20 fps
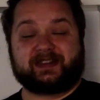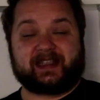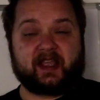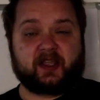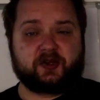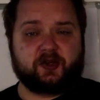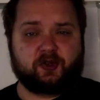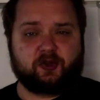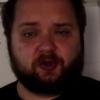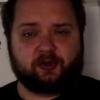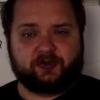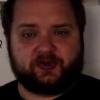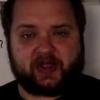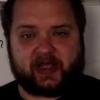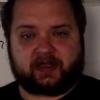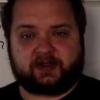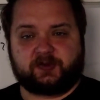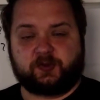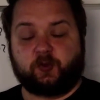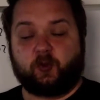technical
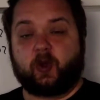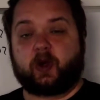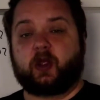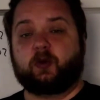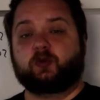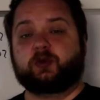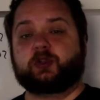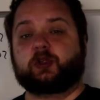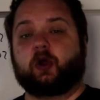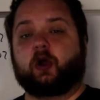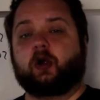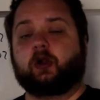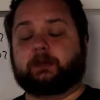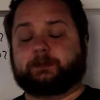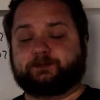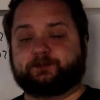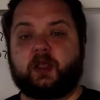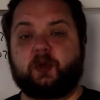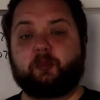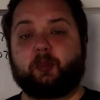debt, what I would call,